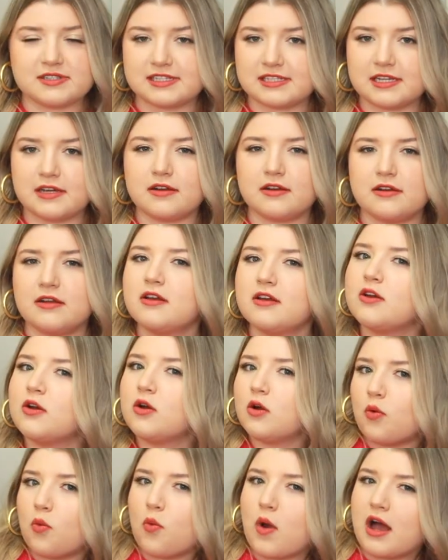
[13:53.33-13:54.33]
sit
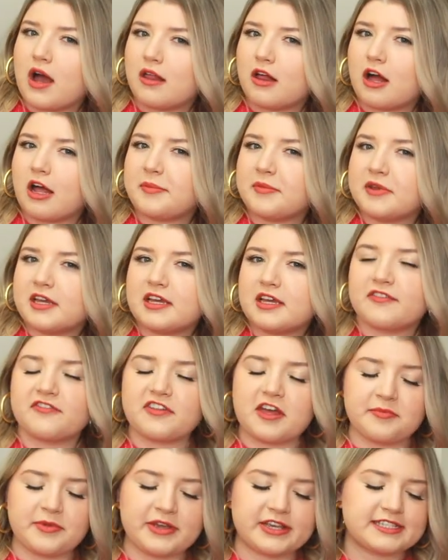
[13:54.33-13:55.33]
well on me, if
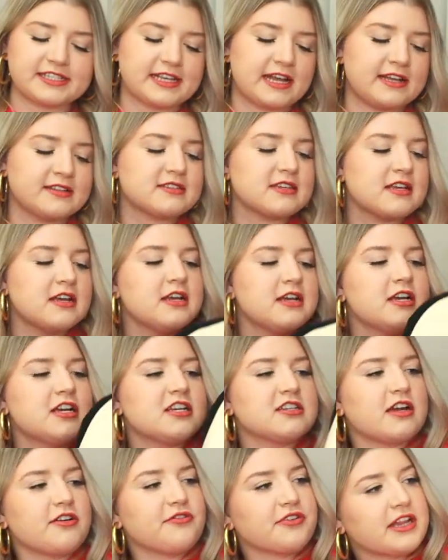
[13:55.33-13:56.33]
that makes sense.
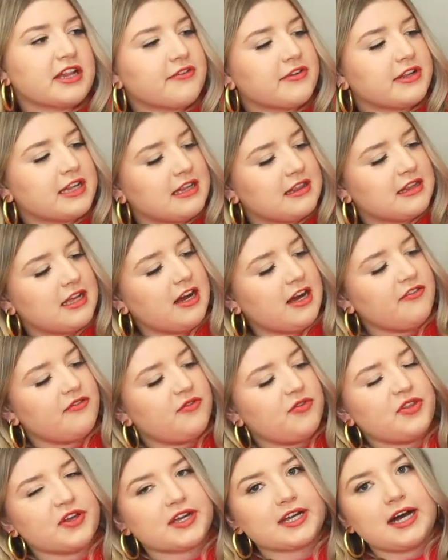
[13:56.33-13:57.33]
So I really really
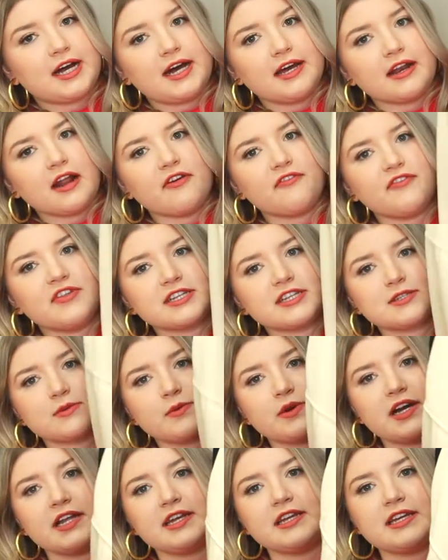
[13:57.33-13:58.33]
love the cut of this
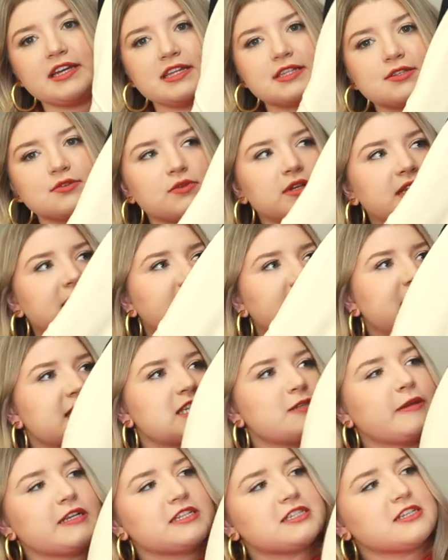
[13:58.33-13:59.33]
one. It's really
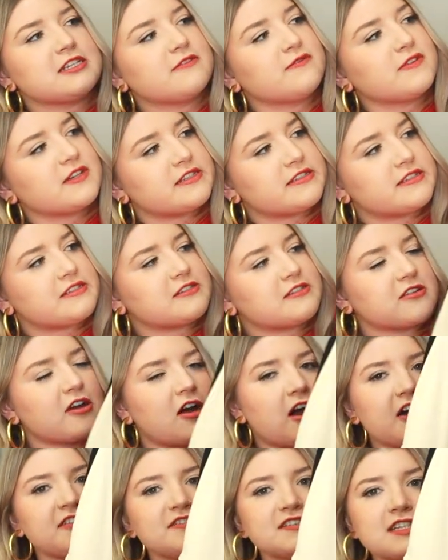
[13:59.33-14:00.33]
inexpensive, it's
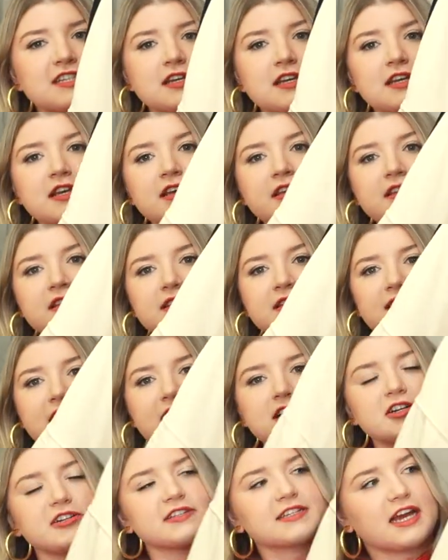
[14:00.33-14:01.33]
soft. This
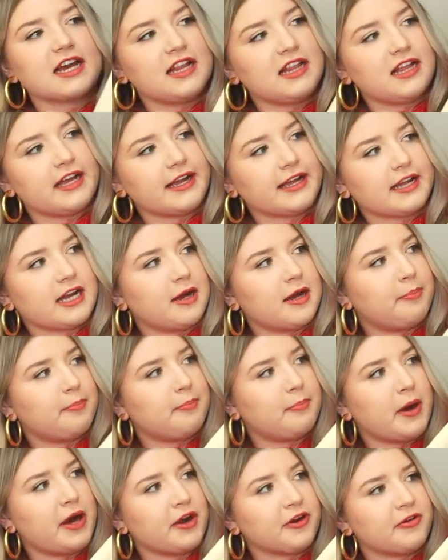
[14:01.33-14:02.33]
color is kind of like a
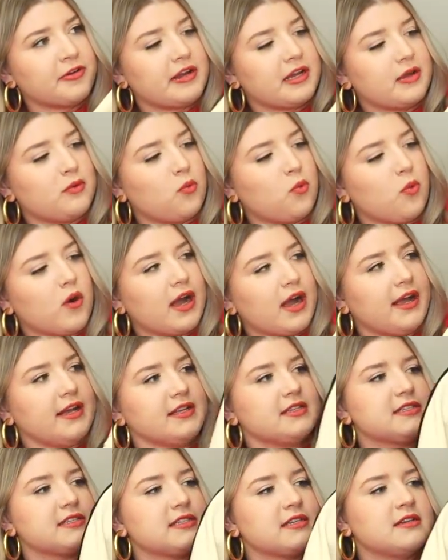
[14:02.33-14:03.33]
buttery
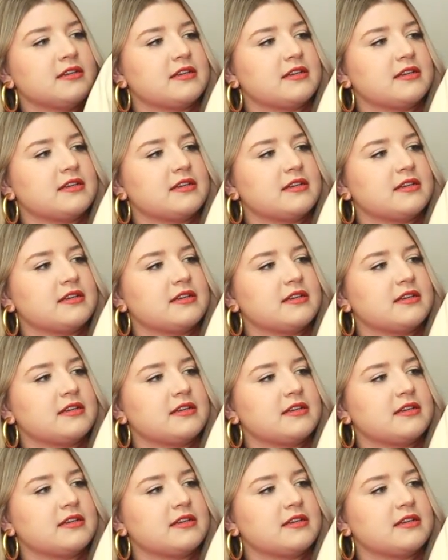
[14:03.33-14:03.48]
white.